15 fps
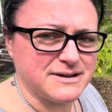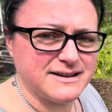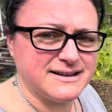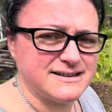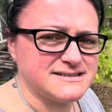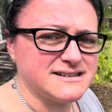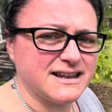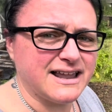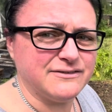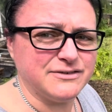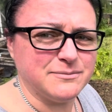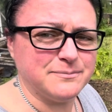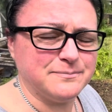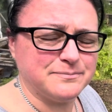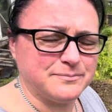It is
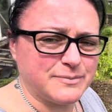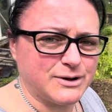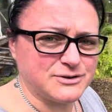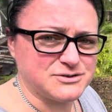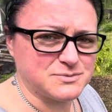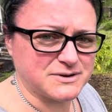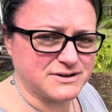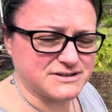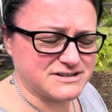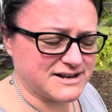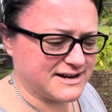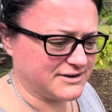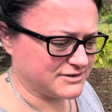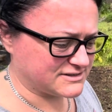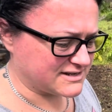11 pods we got today,
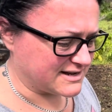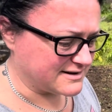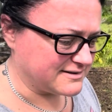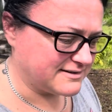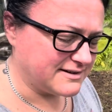not 10.